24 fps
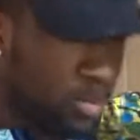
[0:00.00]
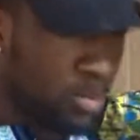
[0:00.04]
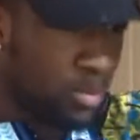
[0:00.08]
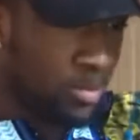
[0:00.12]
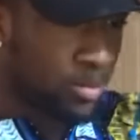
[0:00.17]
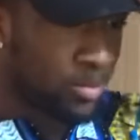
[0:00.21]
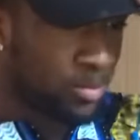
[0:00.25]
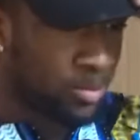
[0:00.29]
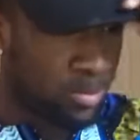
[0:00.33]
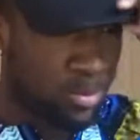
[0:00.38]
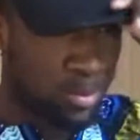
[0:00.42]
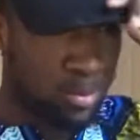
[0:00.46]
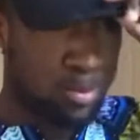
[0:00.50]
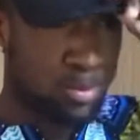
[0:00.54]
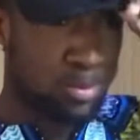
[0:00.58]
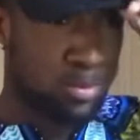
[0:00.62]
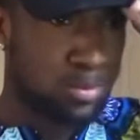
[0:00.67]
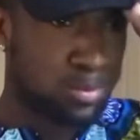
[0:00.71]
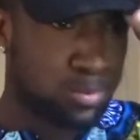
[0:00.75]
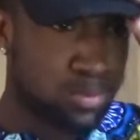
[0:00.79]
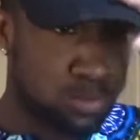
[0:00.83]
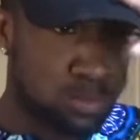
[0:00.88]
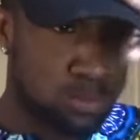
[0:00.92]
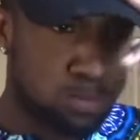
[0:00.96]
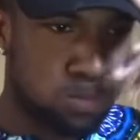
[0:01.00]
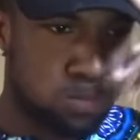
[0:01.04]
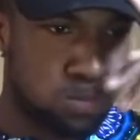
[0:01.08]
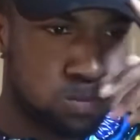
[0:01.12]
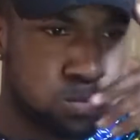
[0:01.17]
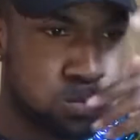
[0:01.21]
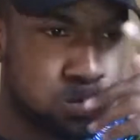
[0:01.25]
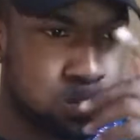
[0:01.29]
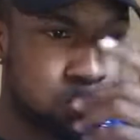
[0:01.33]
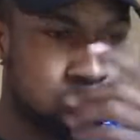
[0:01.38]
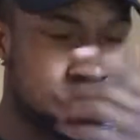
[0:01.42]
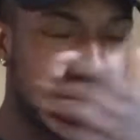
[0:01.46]
that I ever wanna try
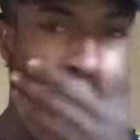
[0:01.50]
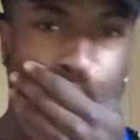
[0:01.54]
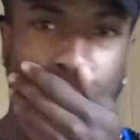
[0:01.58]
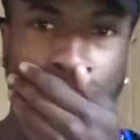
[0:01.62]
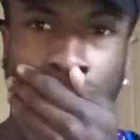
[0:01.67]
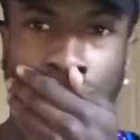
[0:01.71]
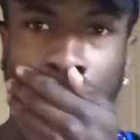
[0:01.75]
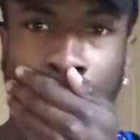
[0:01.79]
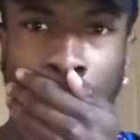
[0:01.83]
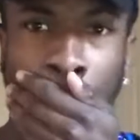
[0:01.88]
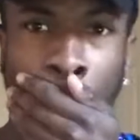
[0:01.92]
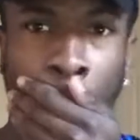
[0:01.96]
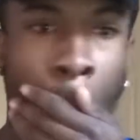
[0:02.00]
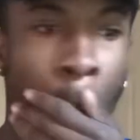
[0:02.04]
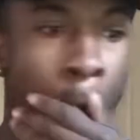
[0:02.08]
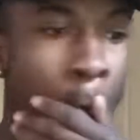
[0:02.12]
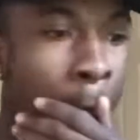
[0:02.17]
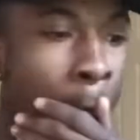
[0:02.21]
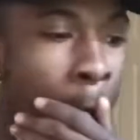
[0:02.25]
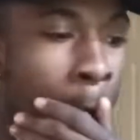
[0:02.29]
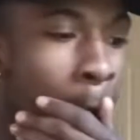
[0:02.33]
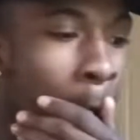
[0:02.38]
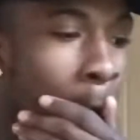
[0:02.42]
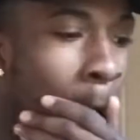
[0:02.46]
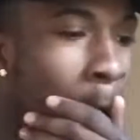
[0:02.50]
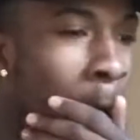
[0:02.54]
to hold me. Whoa,